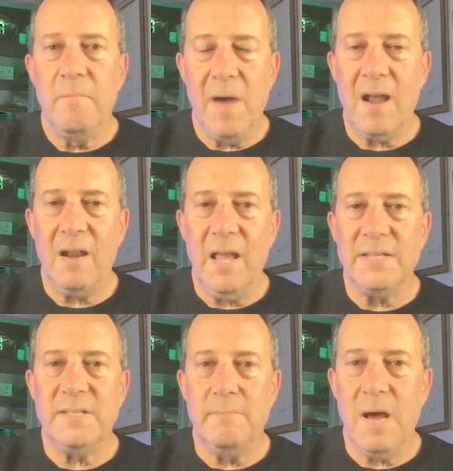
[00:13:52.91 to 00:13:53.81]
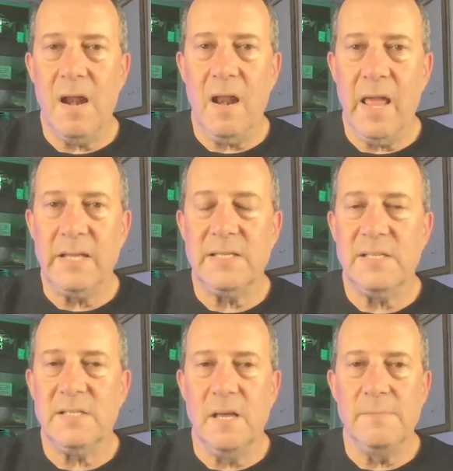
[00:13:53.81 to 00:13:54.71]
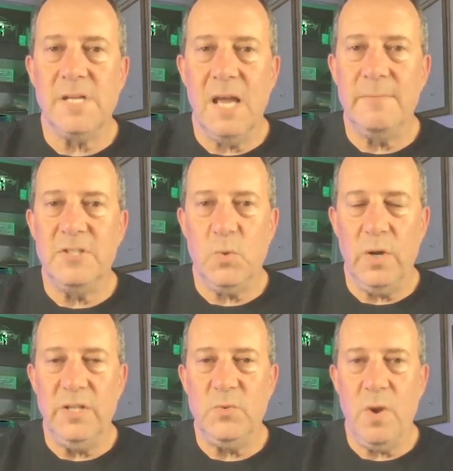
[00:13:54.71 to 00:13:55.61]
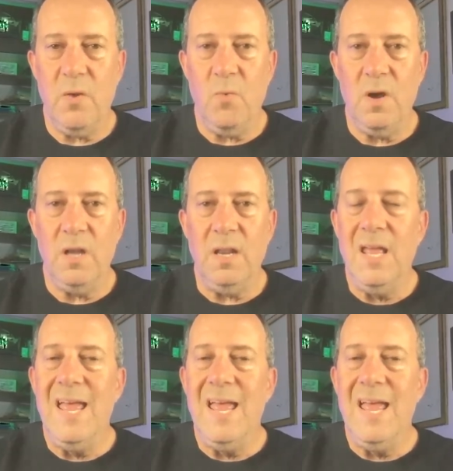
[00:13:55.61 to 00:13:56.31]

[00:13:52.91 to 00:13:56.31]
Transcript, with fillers: Model S and Model X sometime in 2021,